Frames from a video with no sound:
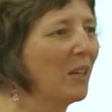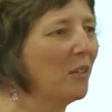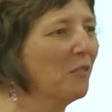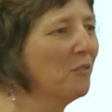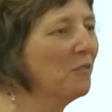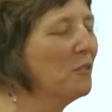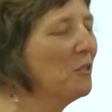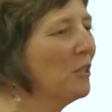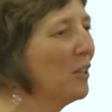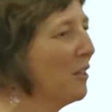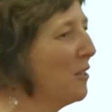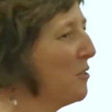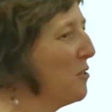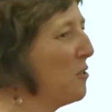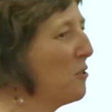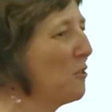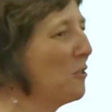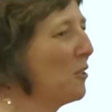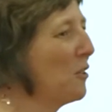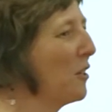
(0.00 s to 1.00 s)
at a futon
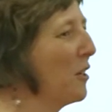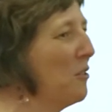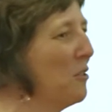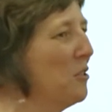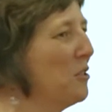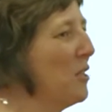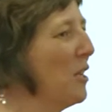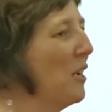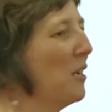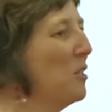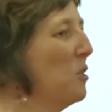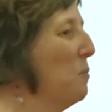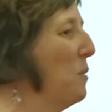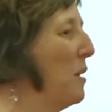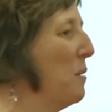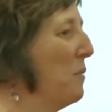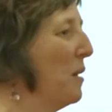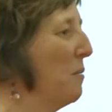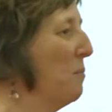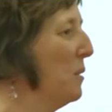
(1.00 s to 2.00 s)
store on the side to
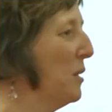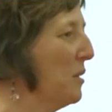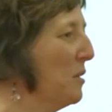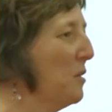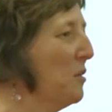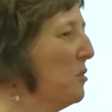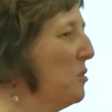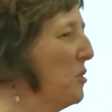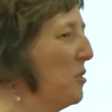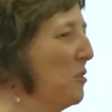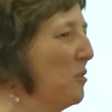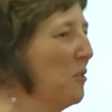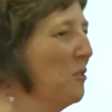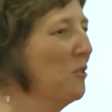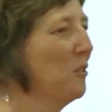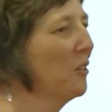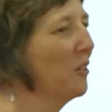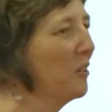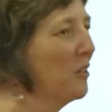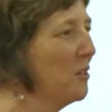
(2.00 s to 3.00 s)
pay my bills until
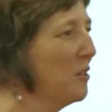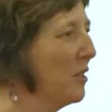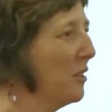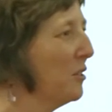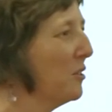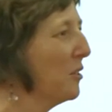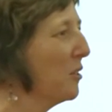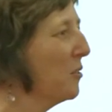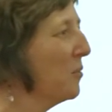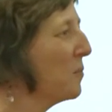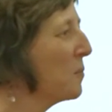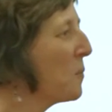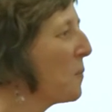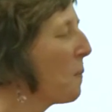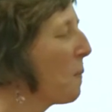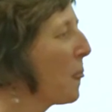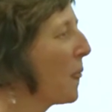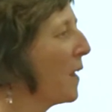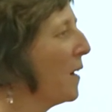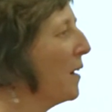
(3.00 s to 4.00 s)
the organization
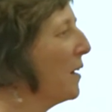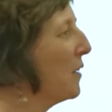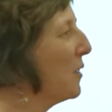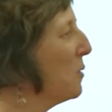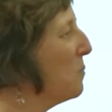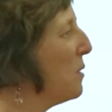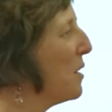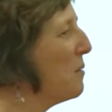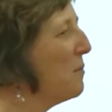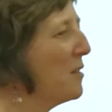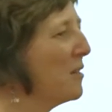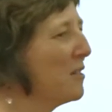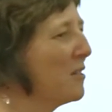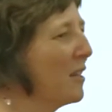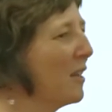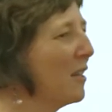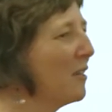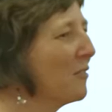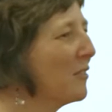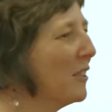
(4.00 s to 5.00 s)
uh, could pay me a
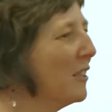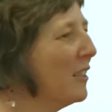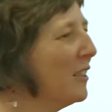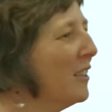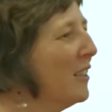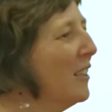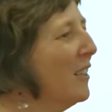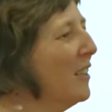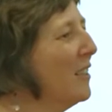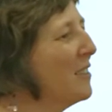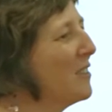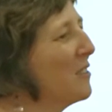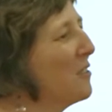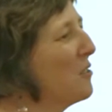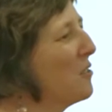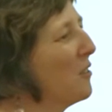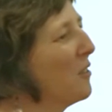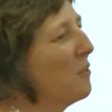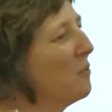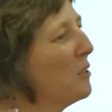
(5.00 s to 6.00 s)
salary. So I
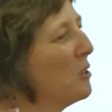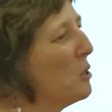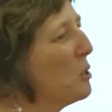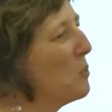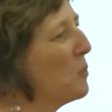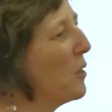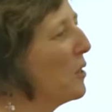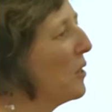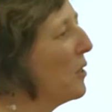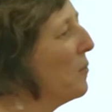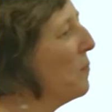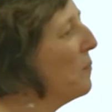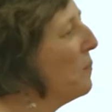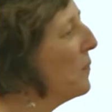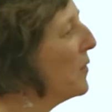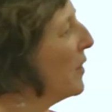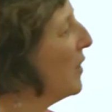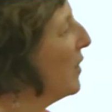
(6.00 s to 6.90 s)
started real small.